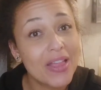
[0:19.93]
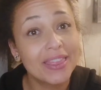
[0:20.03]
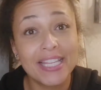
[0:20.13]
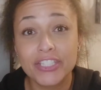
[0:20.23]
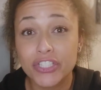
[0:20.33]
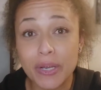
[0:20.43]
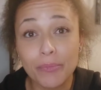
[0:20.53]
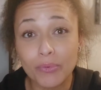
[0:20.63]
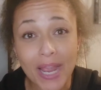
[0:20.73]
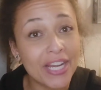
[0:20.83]
Let's jump
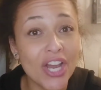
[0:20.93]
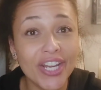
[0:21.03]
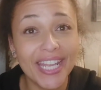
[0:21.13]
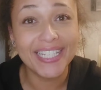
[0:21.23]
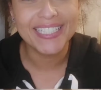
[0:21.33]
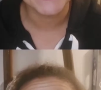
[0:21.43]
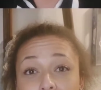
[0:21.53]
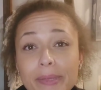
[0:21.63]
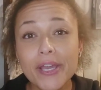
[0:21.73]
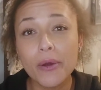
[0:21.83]
right on in. We are going
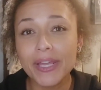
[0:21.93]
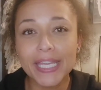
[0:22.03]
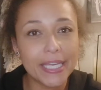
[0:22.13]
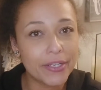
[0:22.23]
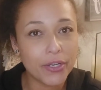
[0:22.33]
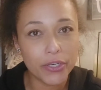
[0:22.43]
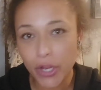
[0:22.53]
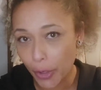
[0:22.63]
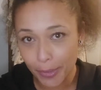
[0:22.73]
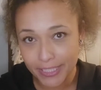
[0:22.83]
to be going in
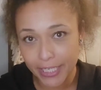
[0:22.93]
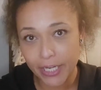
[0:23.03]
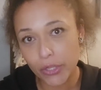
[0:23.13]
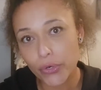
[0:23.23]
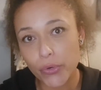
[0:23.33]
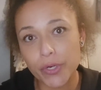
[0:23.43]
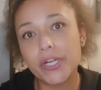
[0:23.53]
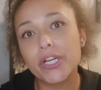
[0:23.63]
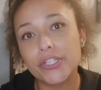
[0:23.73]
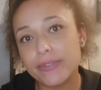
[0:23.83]
no particular
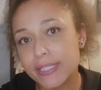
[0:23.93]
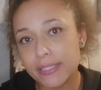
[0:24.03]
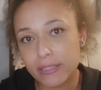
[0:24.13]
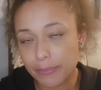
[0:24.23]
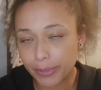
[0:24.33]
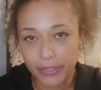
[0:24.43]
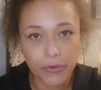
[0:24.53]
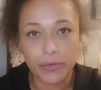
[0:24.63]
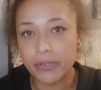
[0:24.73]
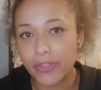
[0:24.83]
order, simply the
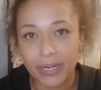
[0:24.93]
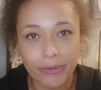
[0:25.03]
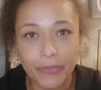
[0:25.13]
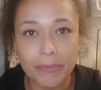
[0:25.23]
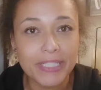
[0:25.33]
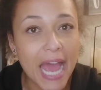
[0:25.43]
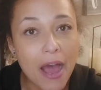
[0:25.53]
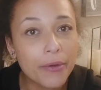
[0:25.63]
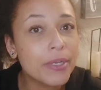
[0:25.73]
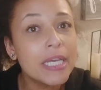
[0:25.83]
order that I wrote them
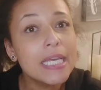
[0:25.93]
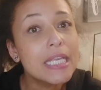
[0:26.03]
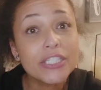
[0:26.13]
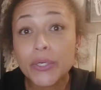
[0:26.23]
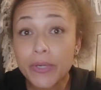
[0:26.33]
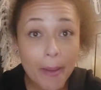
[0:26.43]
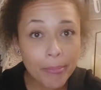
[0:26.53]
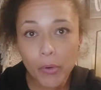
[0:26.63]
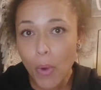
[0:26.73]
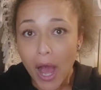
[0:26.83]
down. So
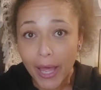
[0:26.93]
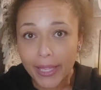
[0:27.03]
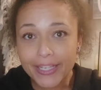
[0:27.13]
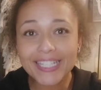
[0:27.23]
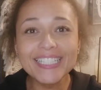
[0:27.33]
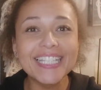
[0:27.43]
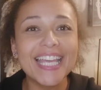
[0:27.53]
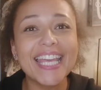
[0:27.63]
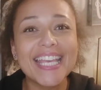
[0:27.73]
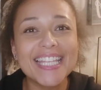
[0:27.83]
number 1
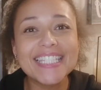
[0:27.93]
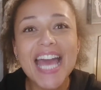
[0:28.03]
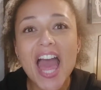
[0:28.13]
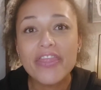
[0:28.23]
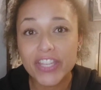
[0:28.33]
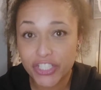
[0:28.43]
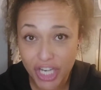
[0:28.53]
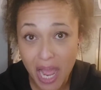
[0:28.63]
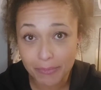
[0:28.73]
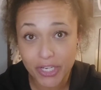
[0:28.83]
is the
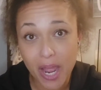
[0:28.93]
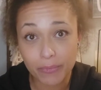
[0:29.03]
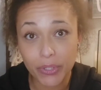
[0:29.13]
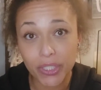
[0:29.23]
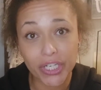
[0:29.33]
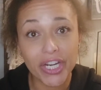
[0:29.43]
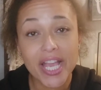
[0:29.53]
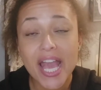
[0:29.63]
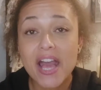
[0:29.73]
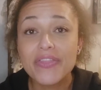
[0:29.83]
Chom roller.
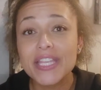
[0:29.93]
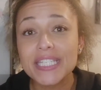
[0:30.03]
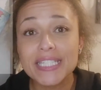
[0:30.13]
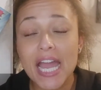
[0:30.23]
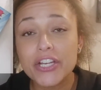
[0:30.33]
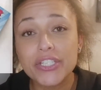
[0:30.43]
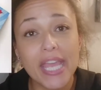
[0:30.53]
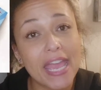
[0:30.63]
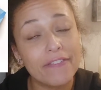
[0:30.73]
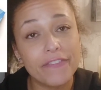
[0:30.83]
This is actually
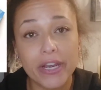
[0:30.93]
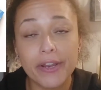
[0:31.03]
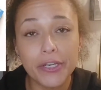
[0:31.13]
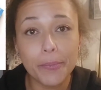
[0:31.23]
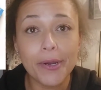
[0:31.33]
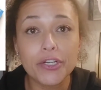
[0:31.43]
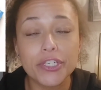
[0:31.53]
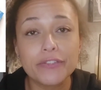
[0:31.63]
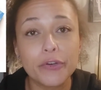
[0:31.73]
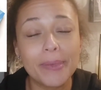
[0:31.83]
a very new
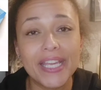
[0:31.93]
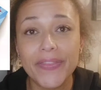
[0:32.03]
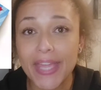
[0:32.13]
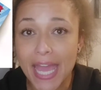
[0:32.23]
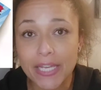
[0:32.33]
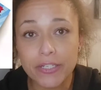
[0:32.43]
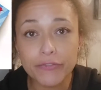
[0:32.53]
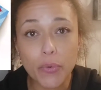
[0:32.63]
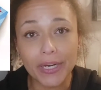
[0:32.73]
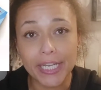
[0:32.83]
purchase for me at the end of
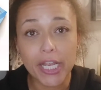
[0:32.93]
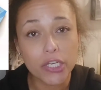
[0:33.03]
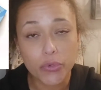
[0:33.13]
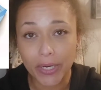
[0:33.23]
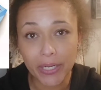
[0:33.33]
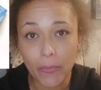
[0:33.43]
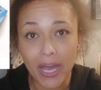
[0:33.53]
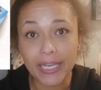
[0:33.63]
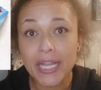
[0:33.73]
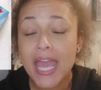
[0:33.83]

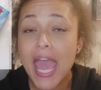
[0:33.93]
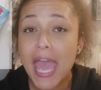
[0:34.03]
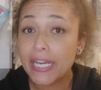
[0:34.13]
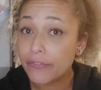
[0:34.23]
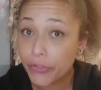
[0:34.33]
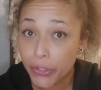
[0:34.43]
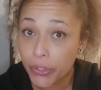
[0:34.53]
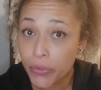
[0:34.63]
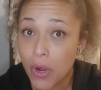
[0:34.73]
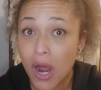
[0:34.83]
2021. And if
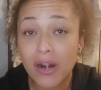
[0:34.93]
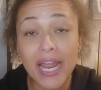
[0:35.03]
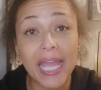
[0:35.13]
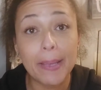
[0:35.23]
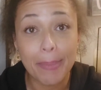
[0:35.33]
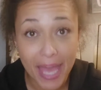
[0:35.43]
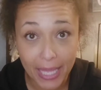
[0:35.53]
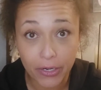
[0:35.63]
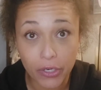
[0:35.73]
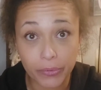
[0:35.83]
you are a
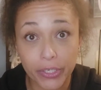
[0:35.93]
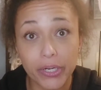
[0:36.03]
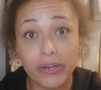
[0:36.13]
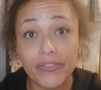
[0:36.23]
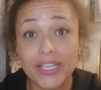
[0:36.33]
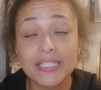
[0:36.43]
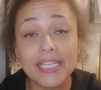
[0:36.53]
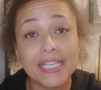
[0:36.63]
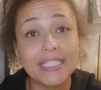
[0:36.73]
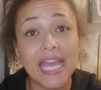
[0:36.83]
pet owner, this
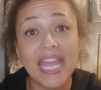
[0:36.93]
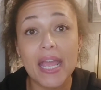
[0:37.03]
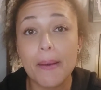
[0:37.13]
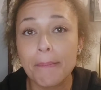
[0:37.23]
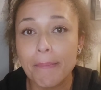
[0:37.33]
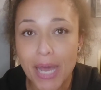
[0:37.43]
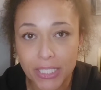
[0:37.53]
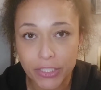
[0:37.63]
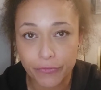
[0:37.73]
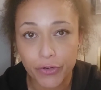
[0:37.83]
is a
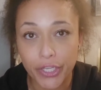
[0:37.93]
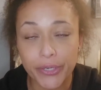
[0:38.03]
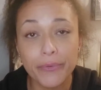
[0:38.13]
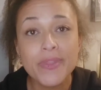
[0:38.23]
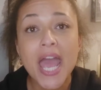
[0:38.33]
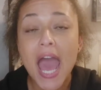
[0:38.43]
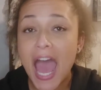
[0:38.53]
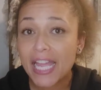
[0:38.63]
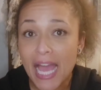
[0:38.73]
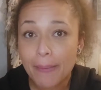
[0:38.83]
must for you.
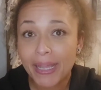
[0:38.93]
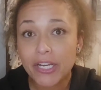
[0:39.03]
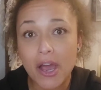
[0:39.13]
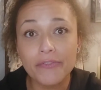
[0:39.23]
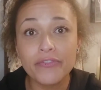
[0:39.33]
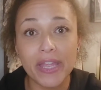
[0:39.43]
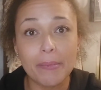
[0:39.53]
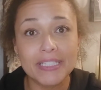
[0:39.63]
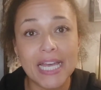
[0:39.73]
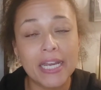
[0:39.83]
I got mine off of
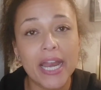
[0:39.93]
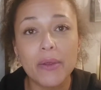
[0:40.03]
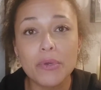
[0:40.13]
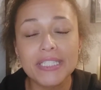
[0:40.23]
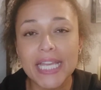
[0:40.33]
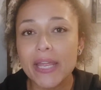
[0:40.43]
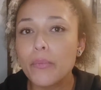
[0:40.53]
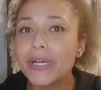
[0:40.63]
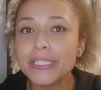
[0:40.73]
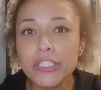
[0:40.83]
Amazon, and I will say it
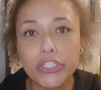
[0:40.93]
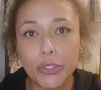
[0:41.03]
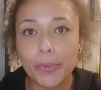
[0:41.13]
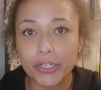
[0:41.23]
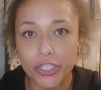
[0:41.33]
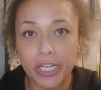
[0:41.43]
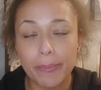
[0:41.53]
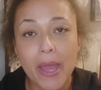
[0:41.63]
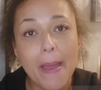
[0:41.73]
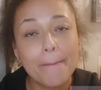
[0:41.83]
wasn't super
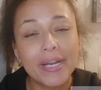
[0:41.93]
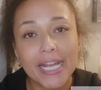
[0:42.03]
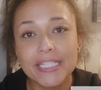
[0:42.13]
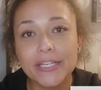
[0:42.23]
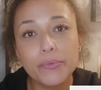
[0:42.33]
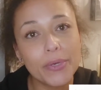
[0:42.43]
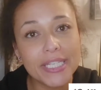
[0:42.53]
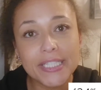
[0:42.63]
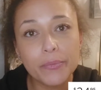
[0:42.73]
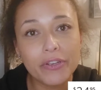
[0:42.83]
cheap, but I did
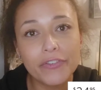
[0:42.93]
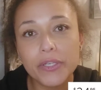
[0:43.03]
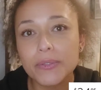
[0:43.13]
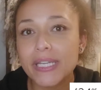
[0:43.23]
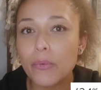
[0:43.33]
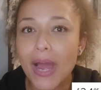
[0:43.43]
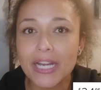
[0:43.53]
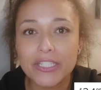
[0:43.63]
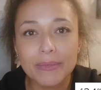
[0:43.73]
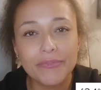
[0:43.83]
read some reviews. I
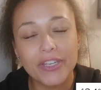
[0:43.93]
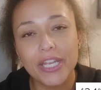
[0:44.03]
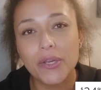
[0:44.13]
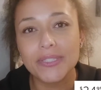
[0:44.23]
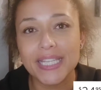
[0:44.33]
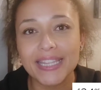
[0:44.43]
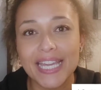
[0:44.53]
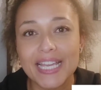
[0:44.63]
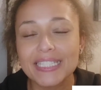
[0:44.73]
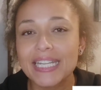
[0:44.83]
watched some videos and
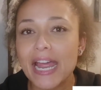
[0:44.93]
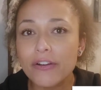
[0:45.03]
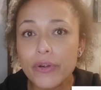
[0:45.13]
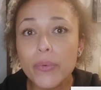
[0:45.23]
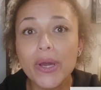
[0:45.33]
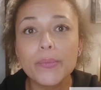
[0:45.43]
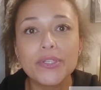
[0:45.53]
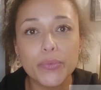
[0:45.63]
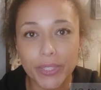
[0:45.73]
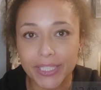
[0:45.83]
things, and everyone
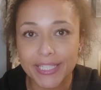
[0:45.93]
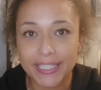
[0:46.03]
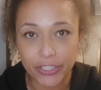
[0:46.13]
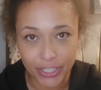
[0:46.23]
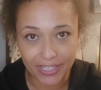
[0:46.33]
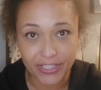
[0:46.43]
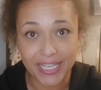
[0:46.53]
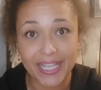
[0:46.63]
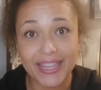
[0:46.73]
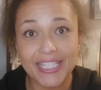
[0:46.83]
was really
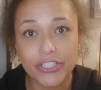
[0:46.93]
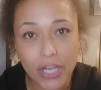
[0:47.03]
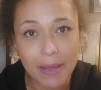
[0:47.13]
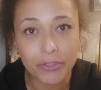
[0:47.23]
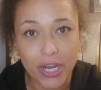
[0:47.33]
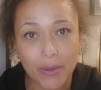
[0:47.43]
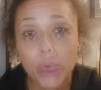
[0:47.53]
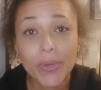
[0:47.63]
suggesting this Chom roller.